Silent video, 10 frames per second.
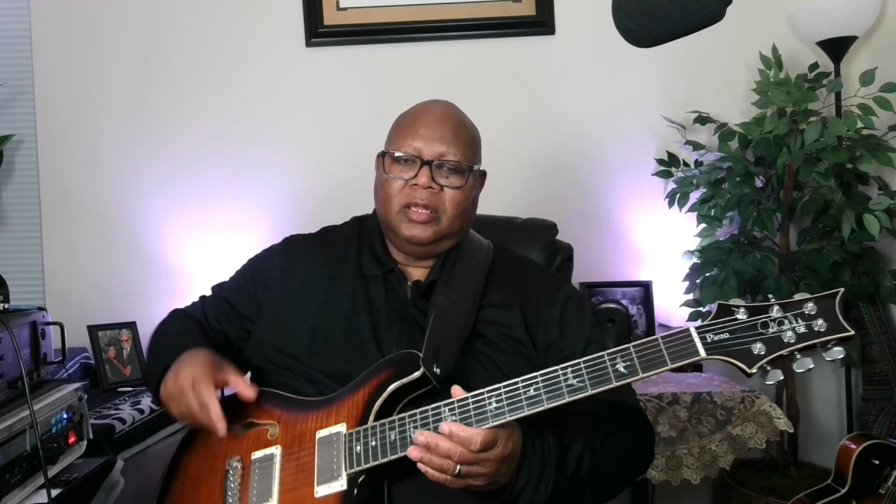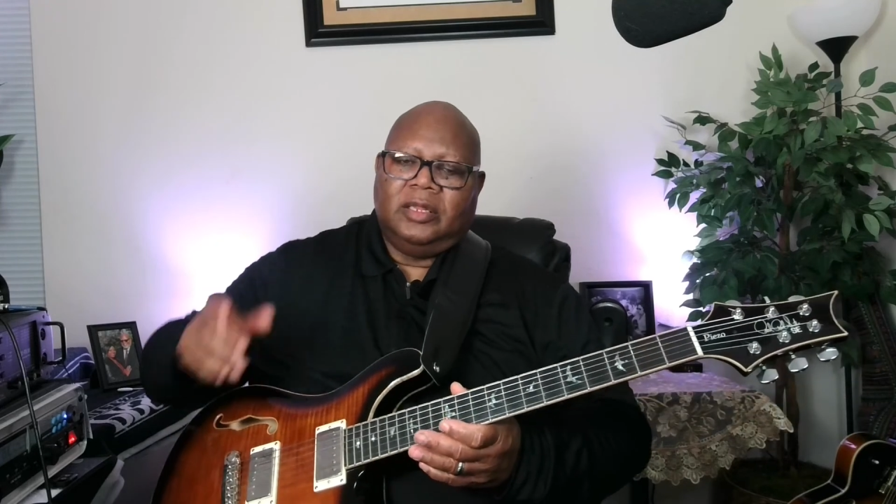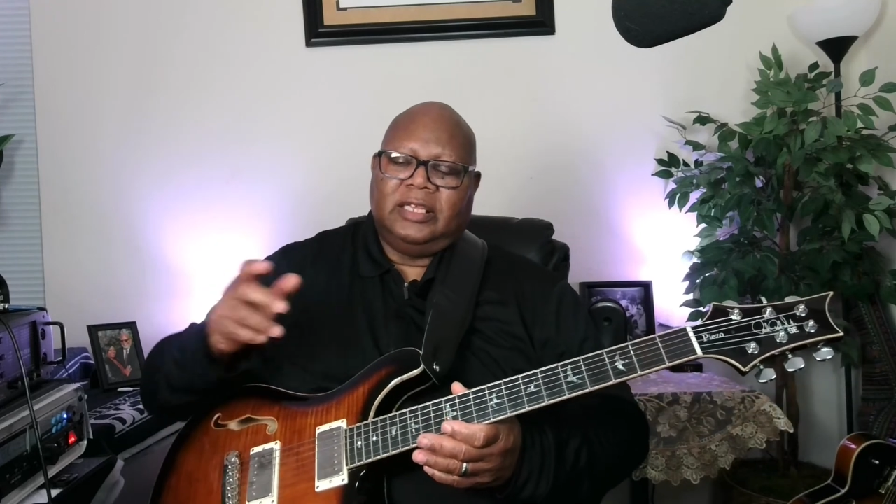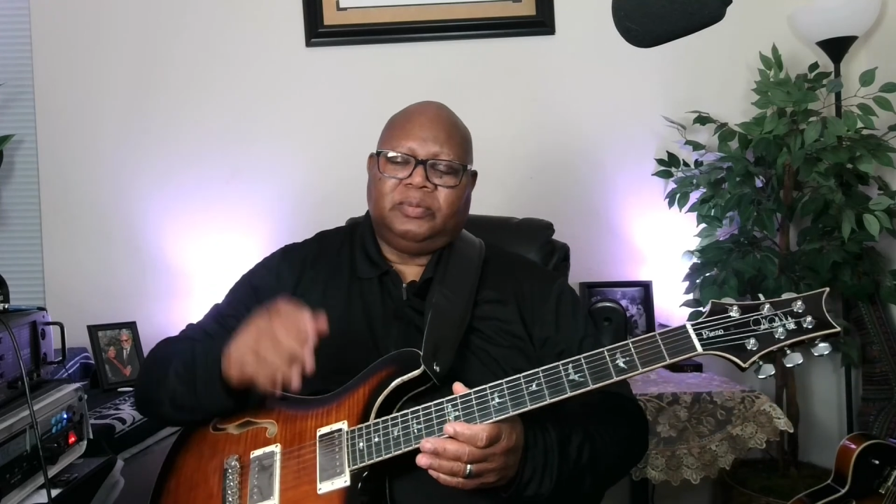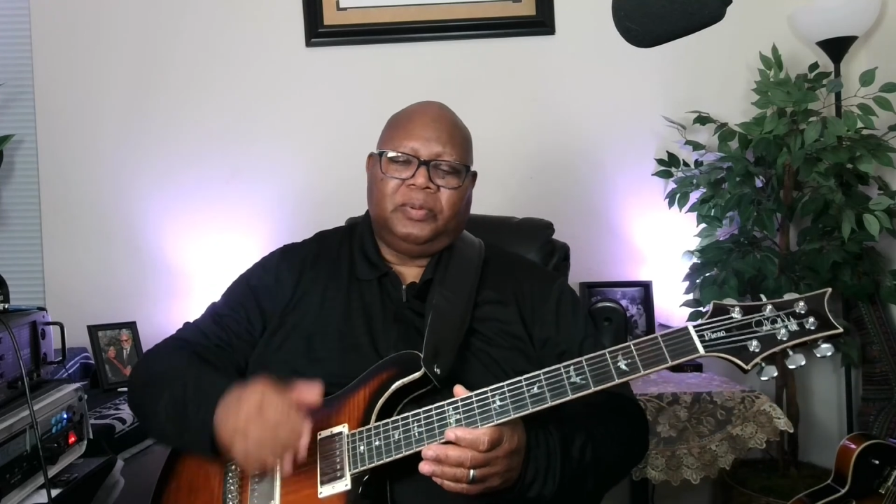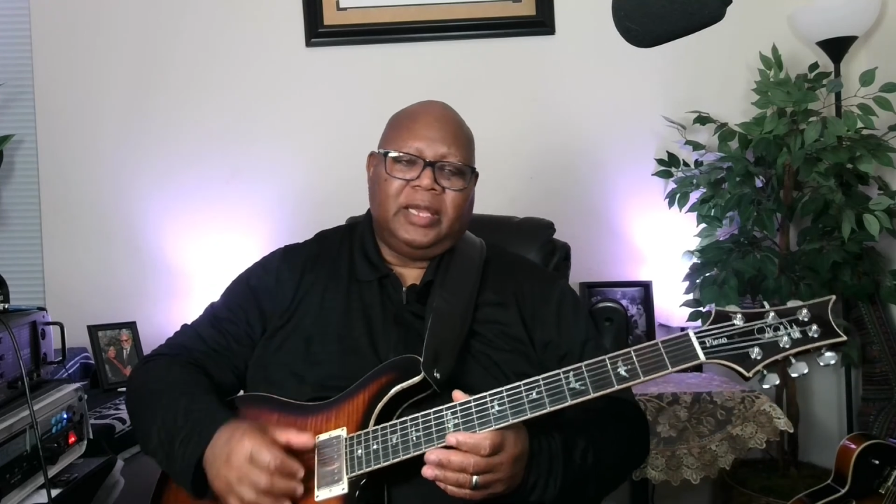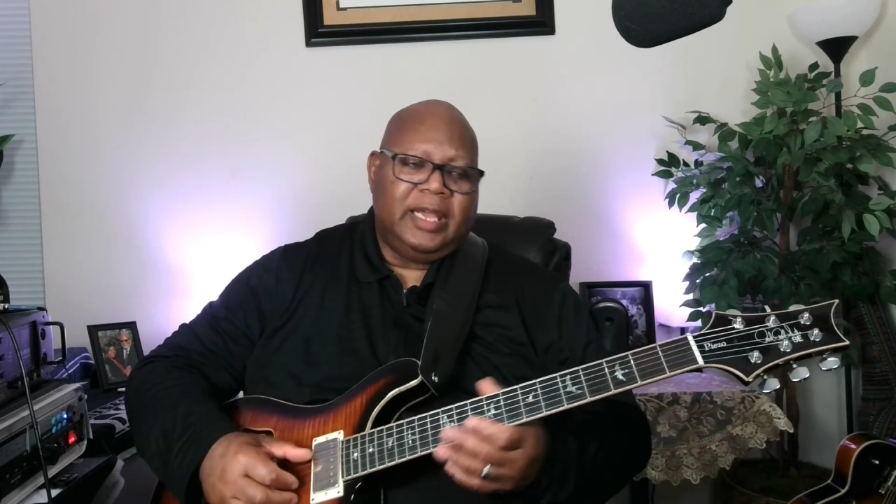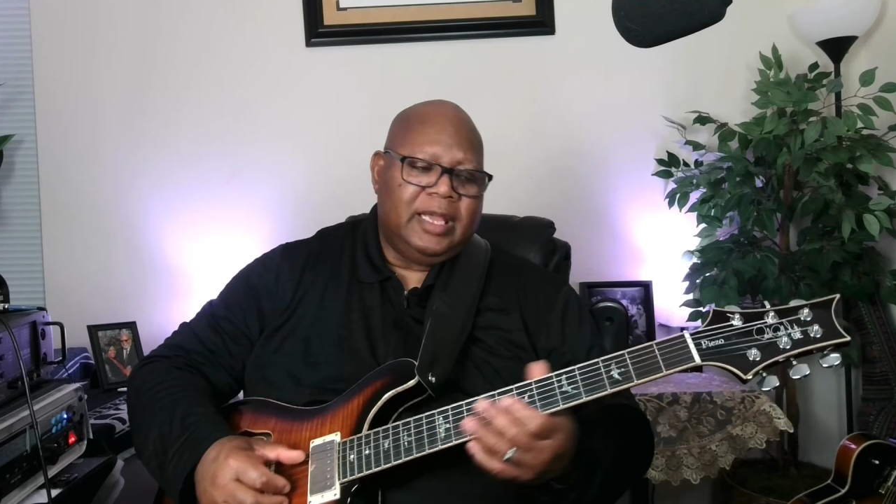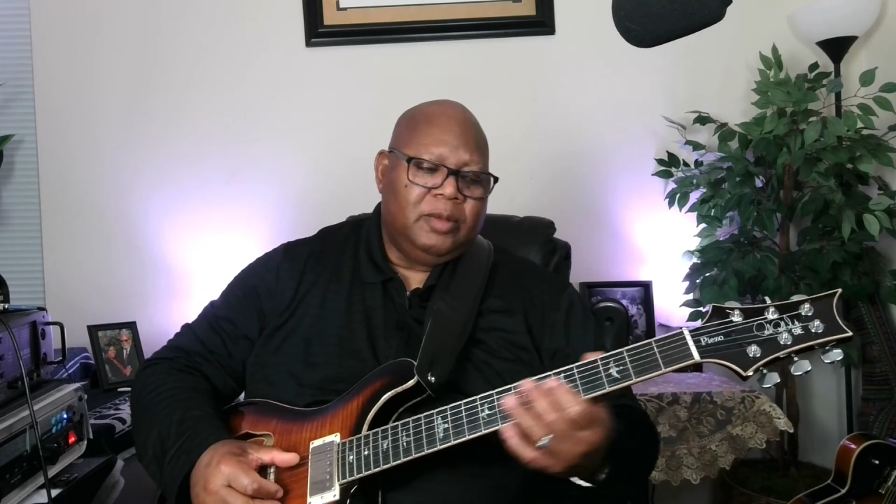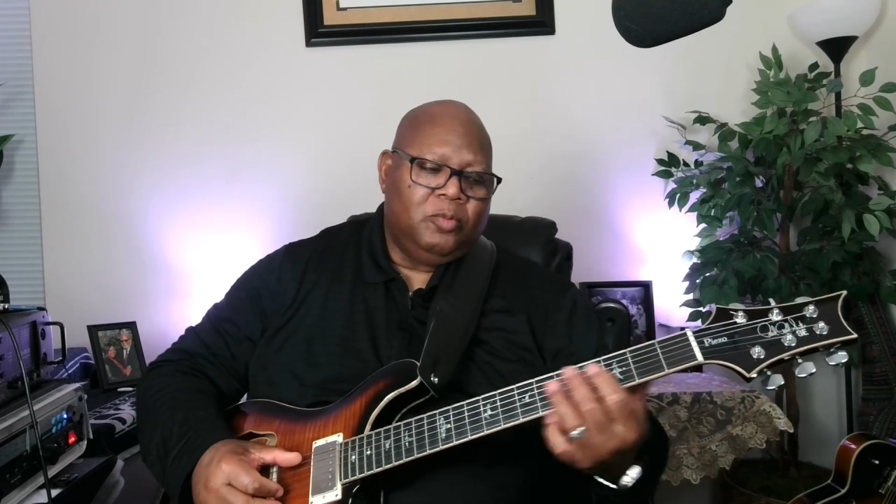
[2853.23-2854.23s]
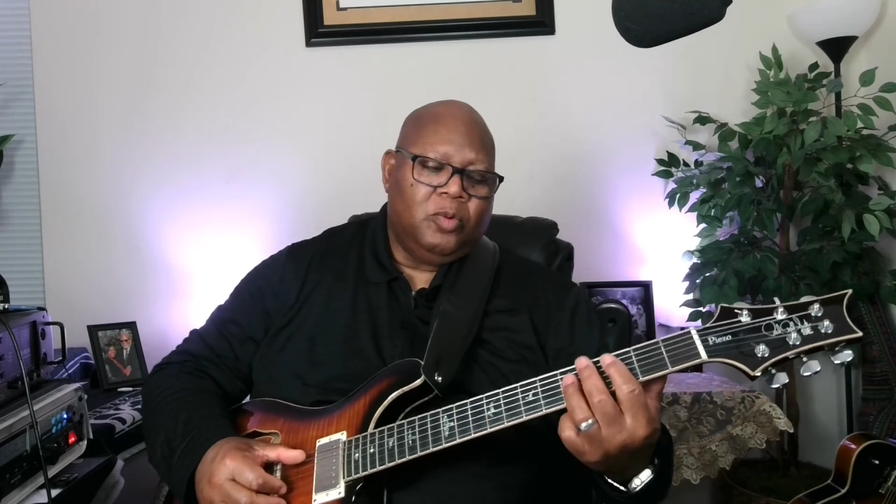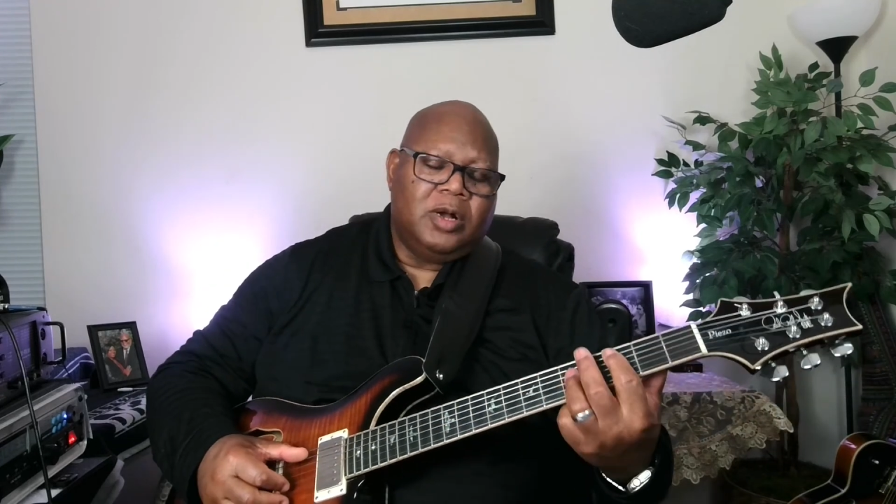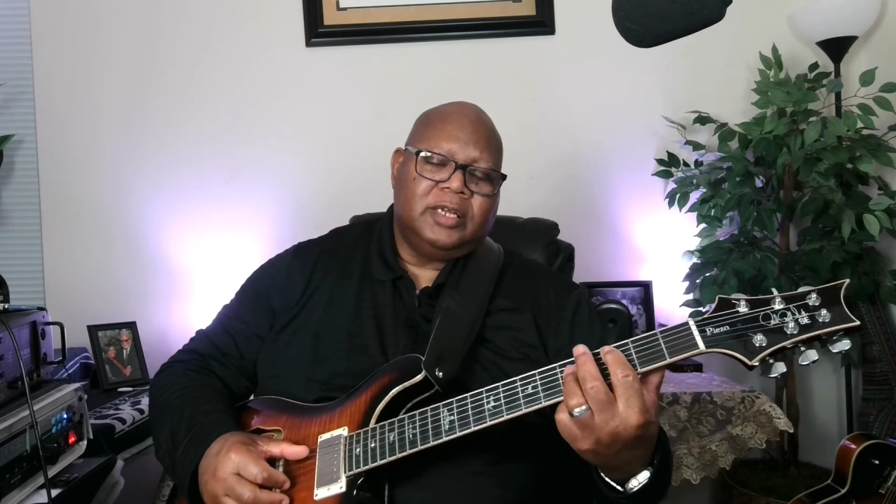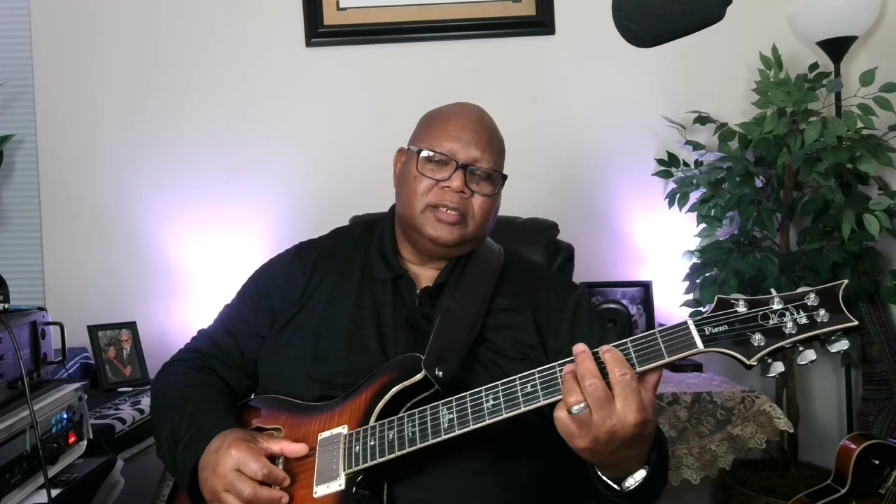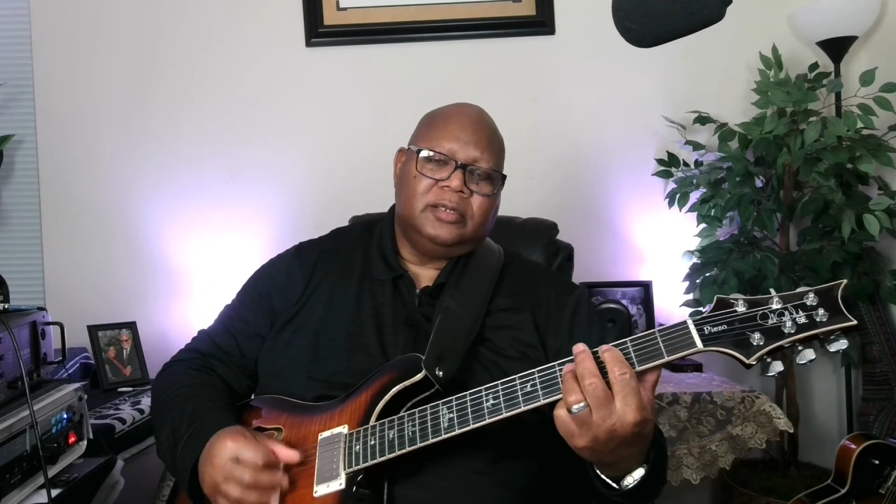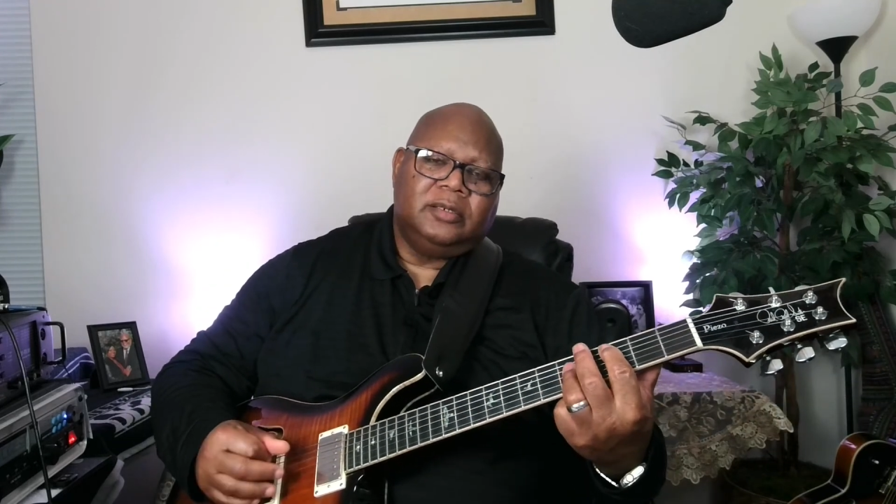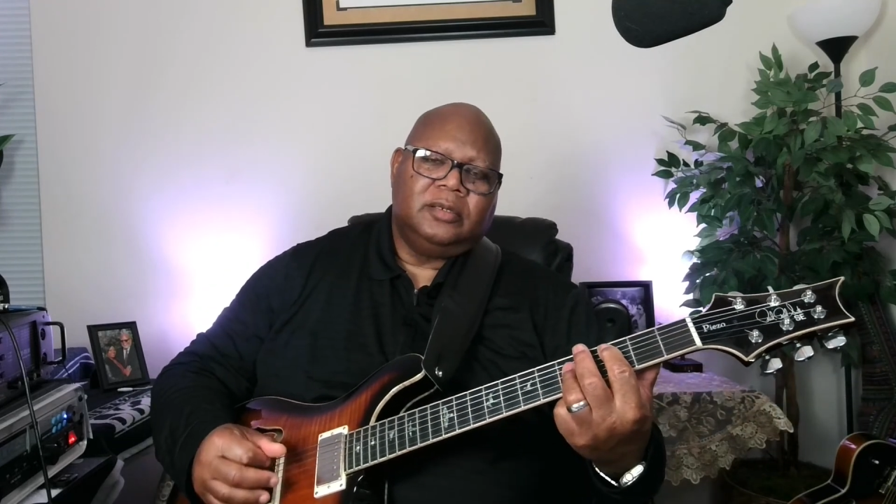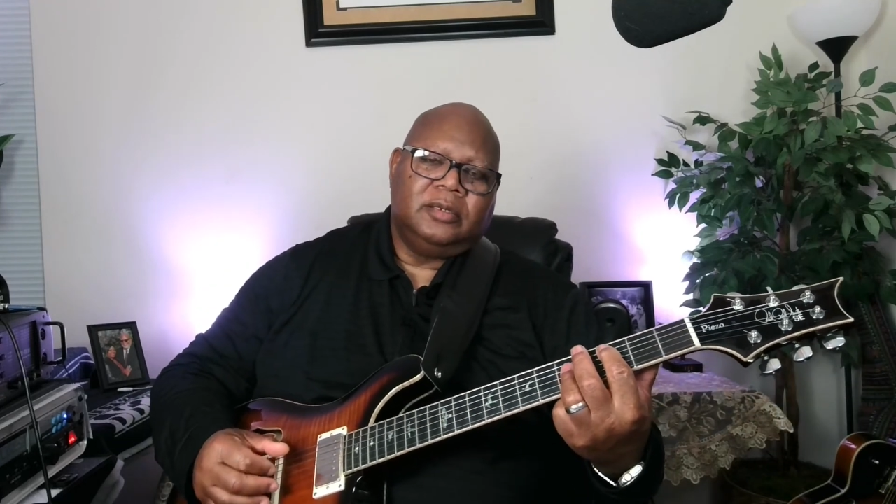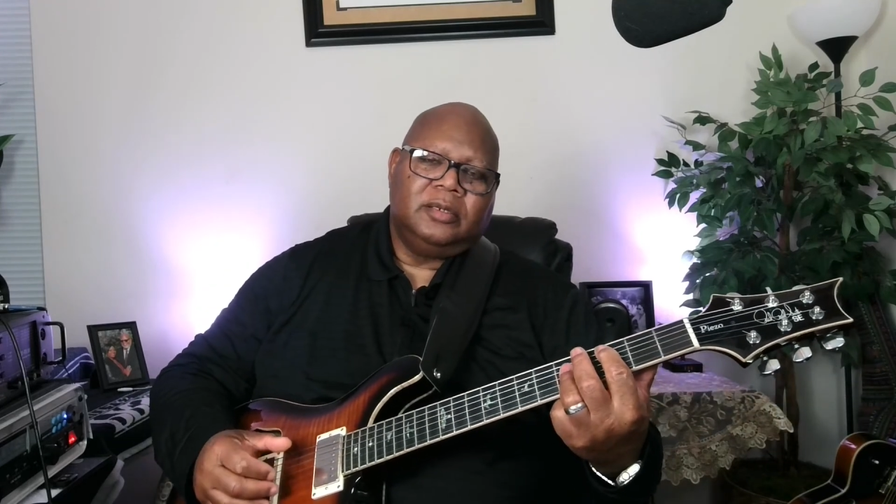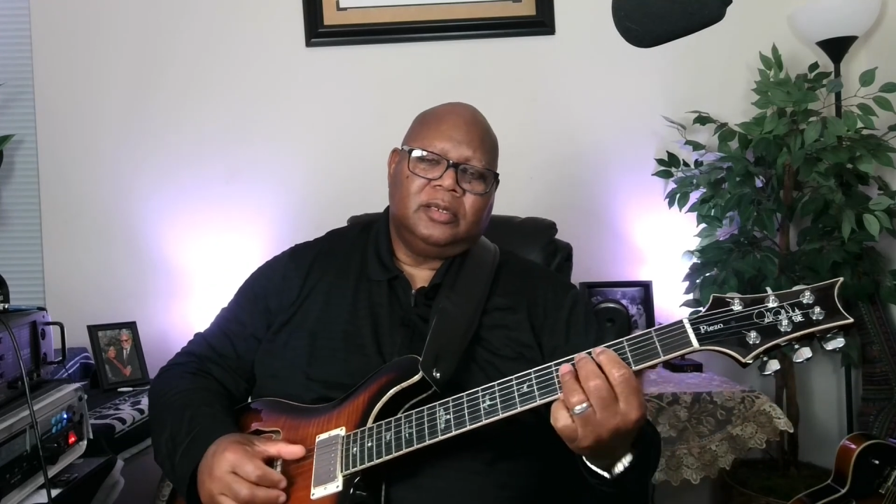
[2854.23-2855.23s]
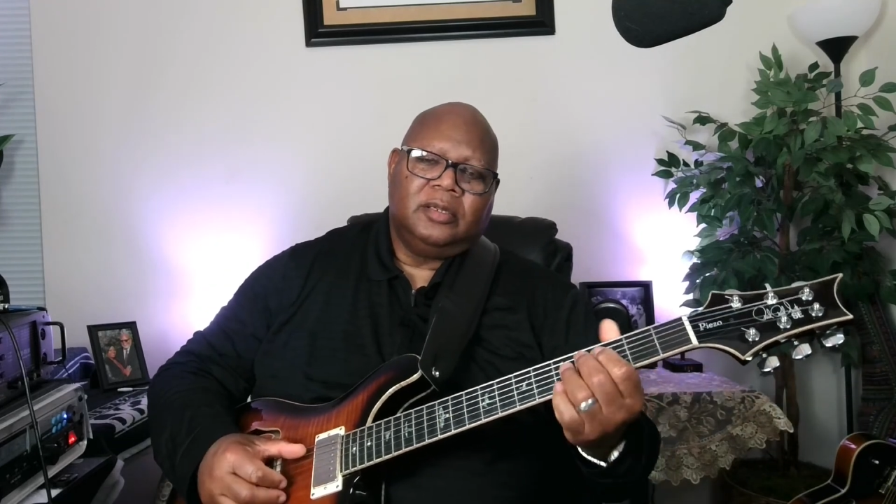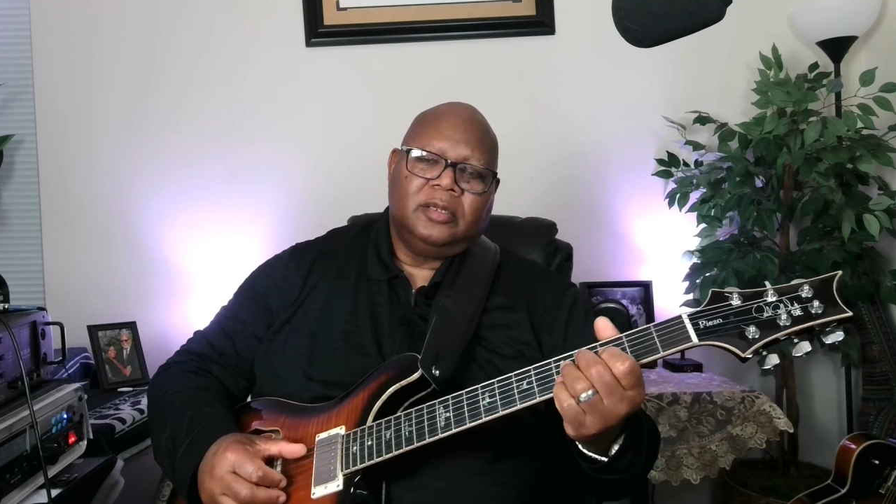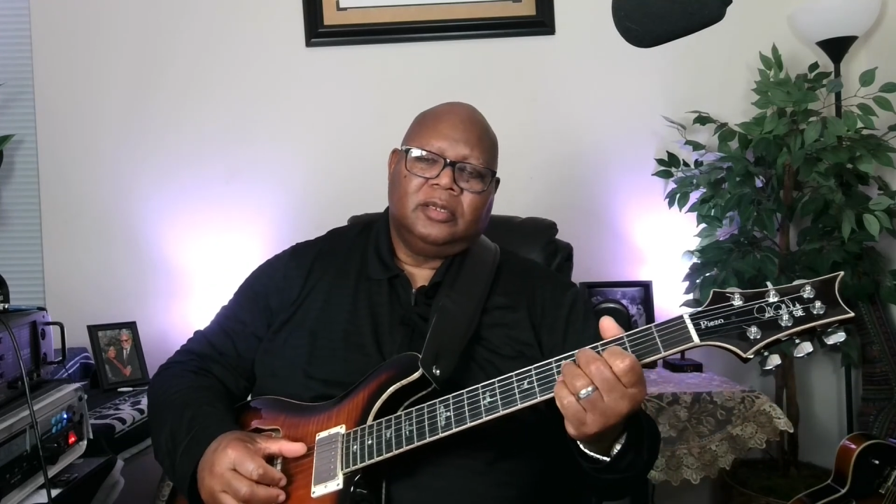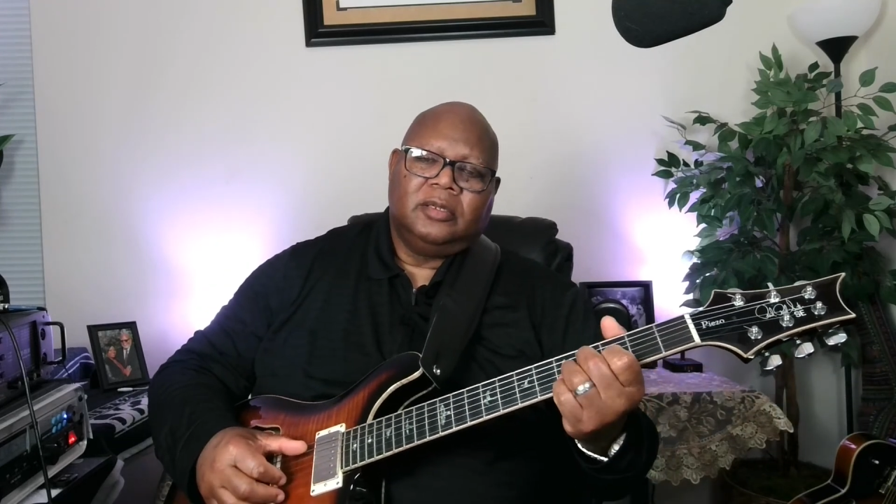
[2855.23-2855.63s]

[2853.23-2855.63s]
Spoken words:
Let's play 1,